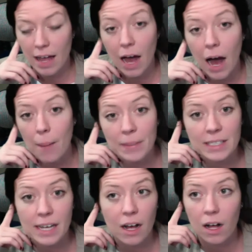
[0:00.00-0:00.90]
Up
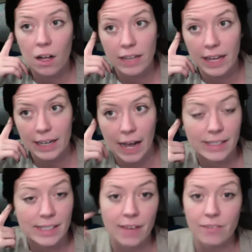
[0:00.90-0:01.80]
until like
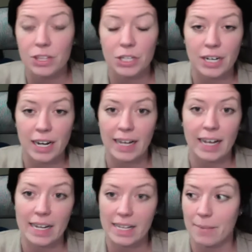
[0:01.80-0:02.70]
it's 7:30 and I
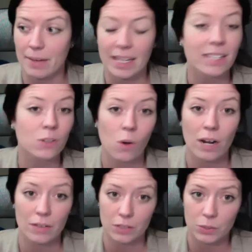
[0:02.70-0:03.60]
got to get my kids going
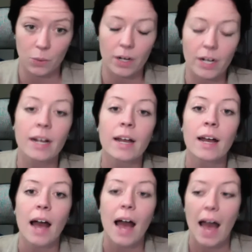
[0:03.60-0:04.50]
out the door,
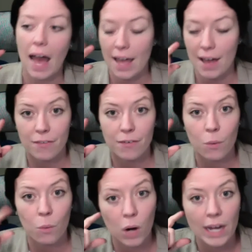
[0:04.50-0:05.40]
I have
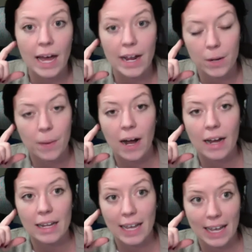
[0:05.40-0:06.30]
one
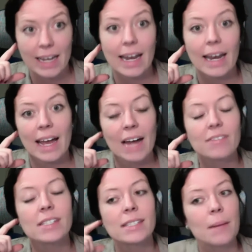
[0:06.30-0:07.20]
AirPod in and I have
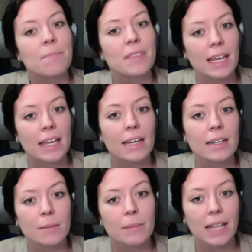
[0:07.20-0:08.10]
something
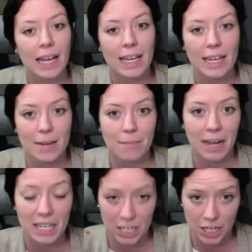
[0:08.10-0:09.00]
playing in
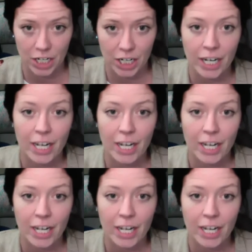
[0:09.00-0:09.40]
my ear